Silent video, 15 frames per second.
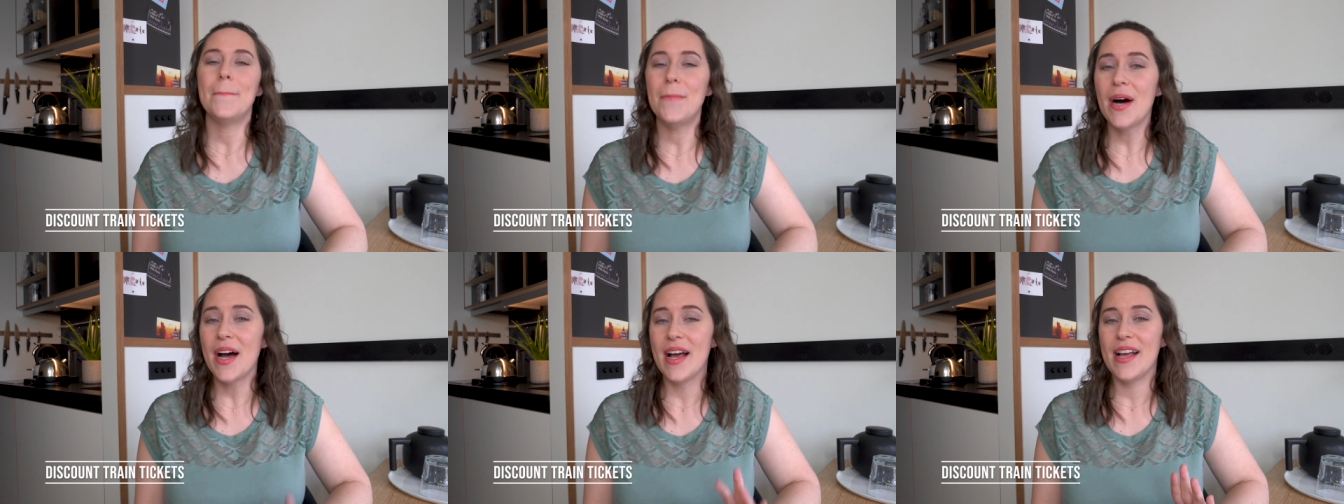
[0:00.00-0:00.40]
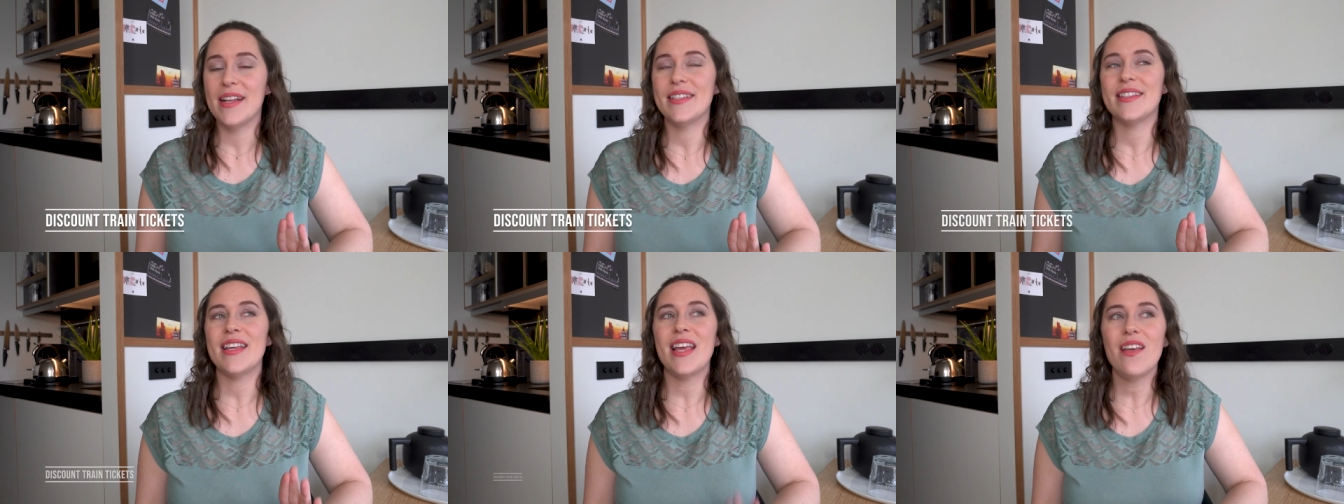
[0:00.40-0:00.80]

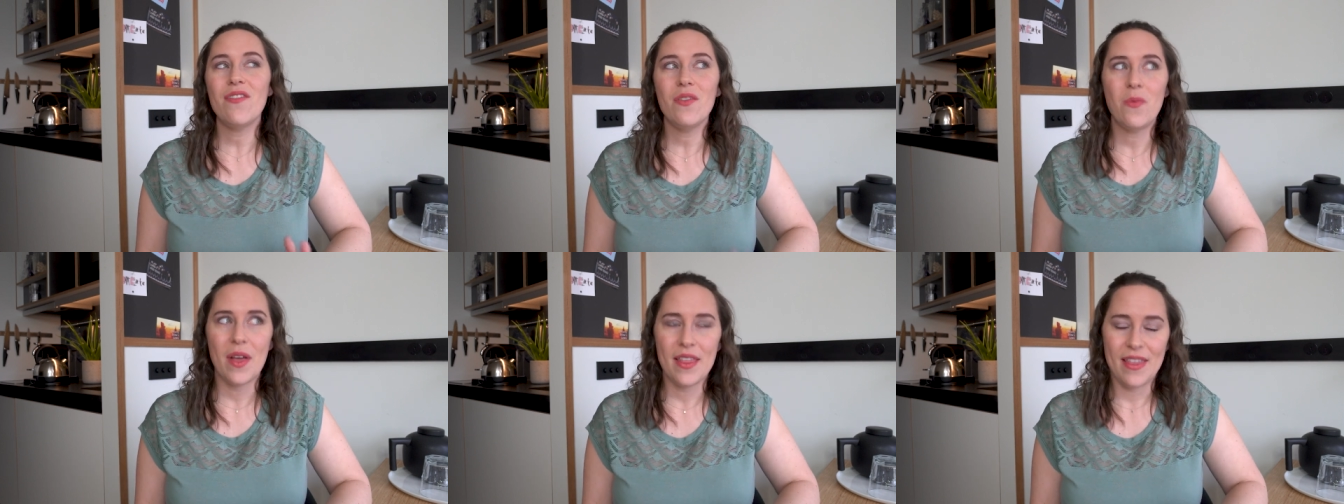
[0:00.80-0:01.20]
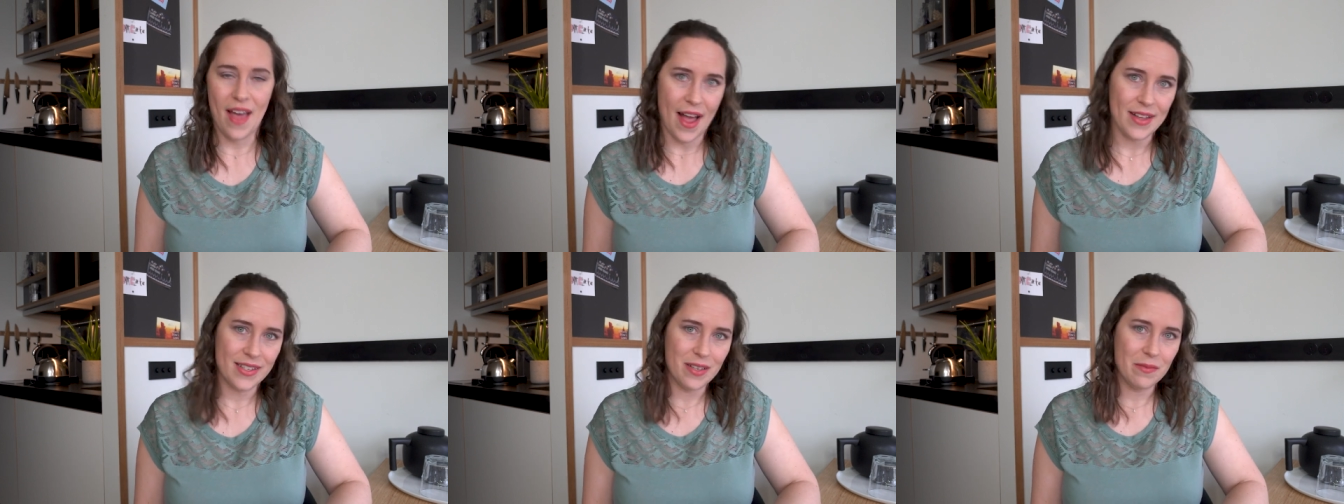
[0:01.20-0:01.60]
but even with
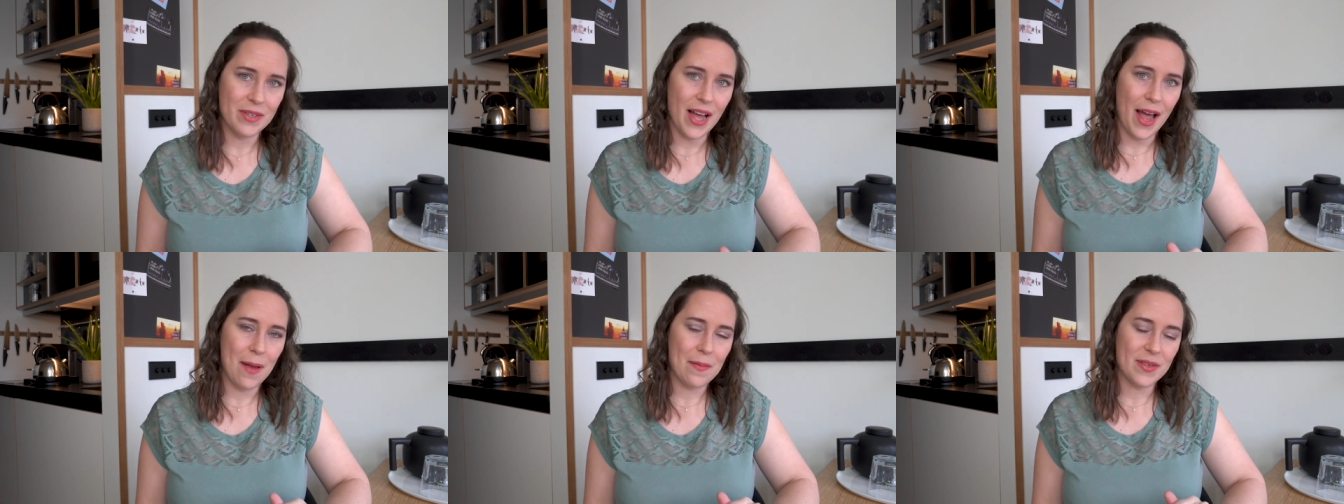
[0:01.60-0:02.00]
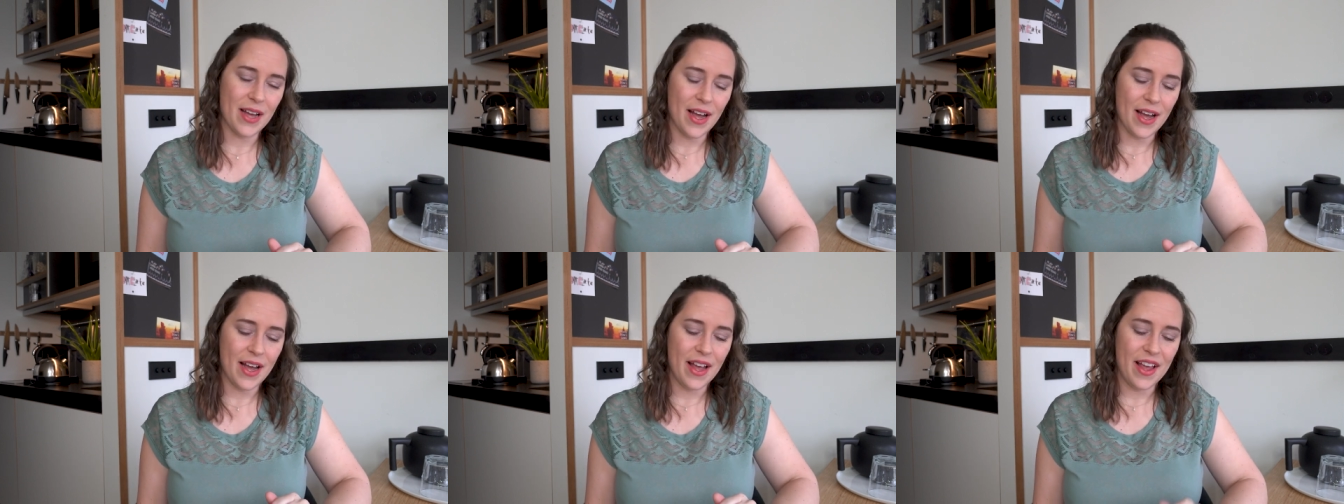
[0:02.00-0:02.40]
that, sometimes
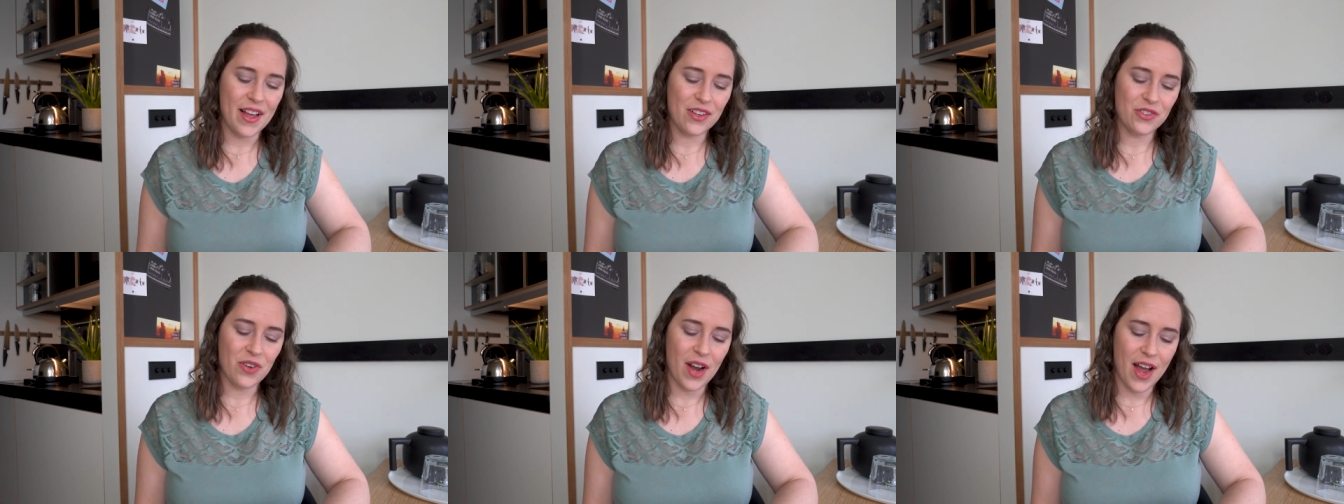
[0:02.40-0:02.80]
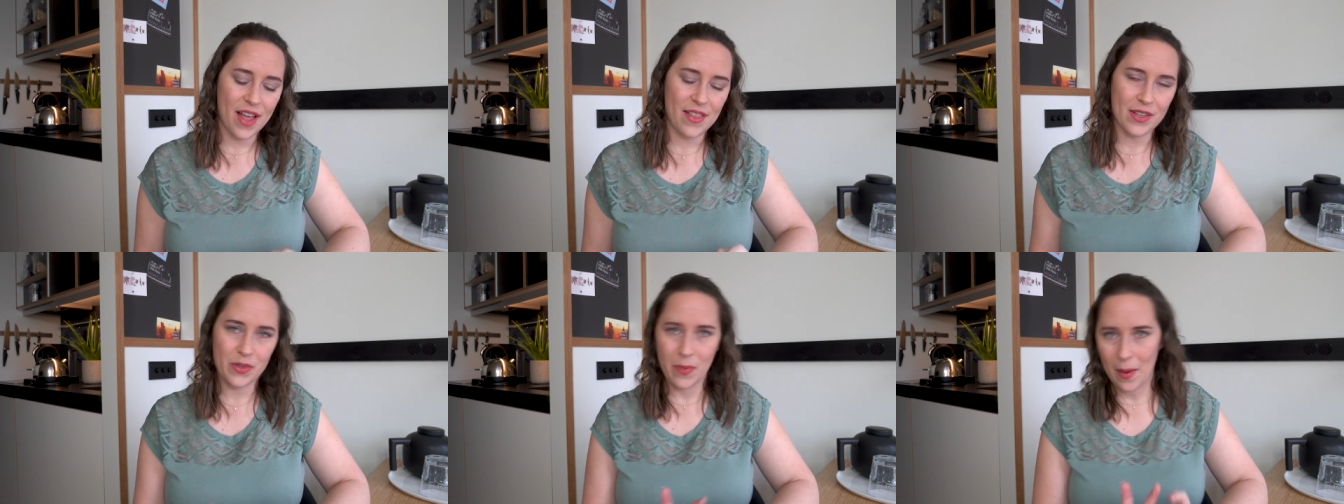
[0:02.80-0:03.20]
I
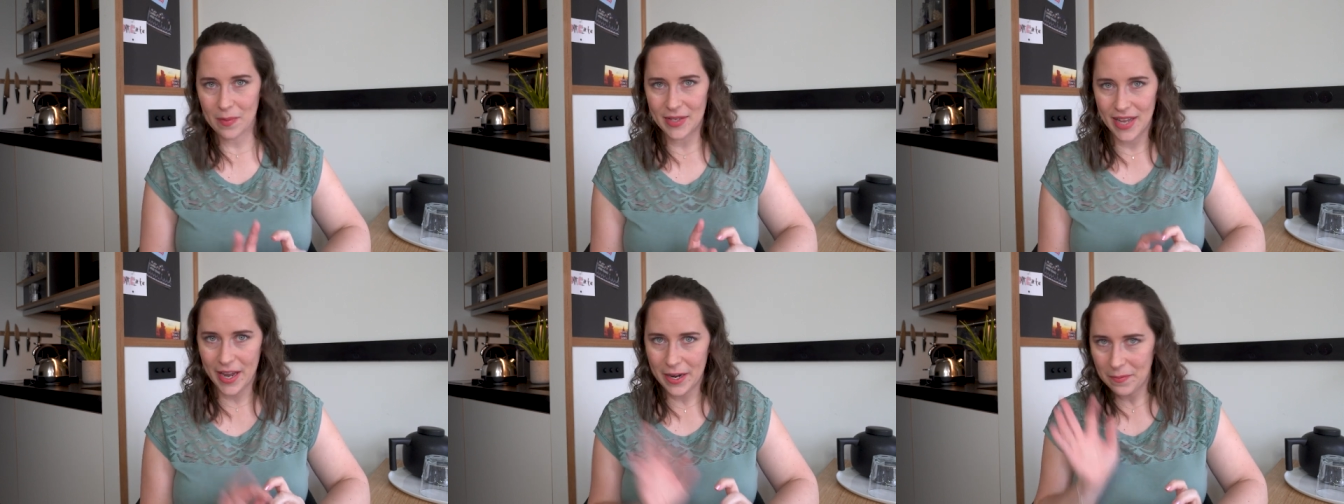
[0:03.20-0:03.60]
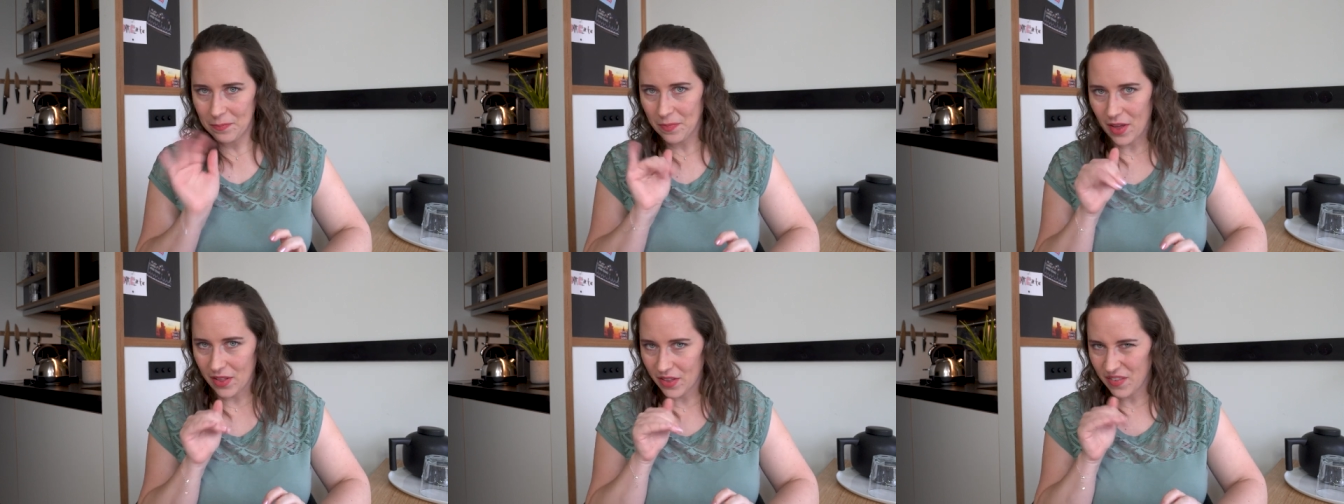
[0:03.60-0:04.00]
try this website,
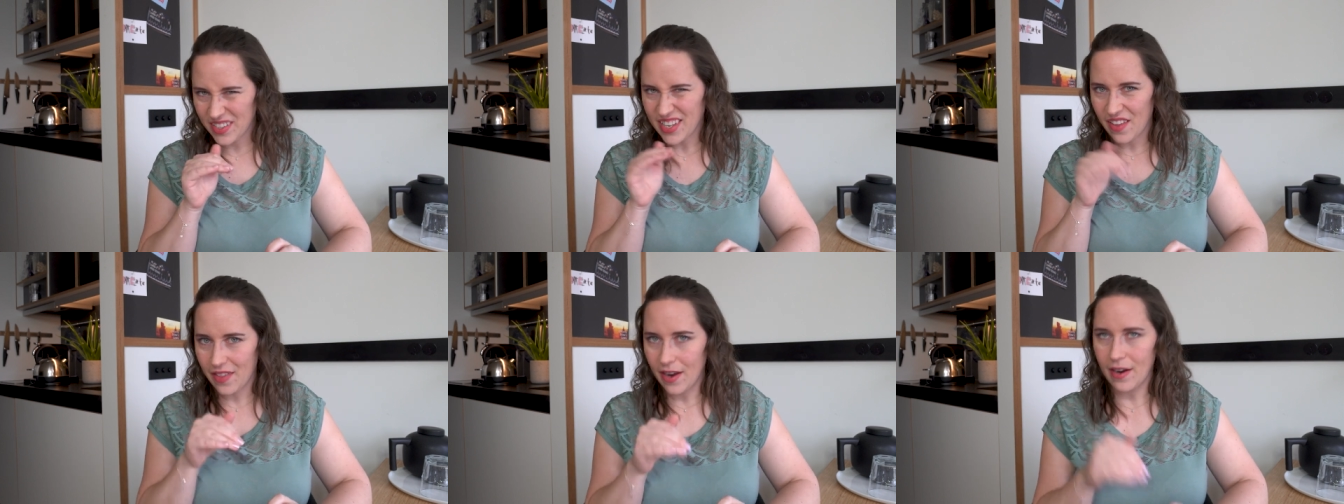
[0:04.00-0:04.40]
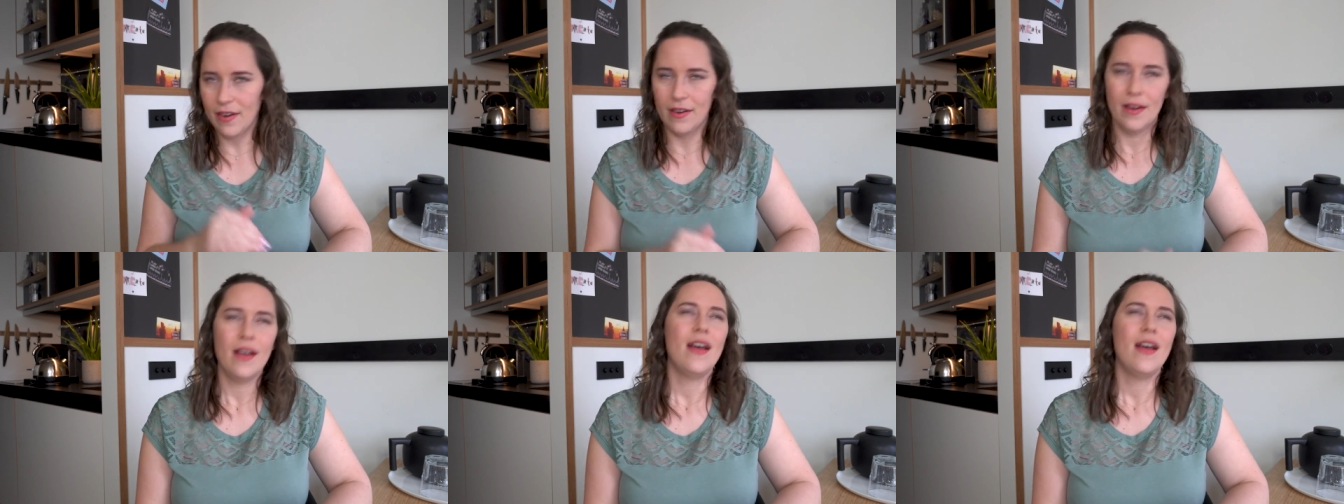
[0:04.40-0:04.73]
I'll leave it down there,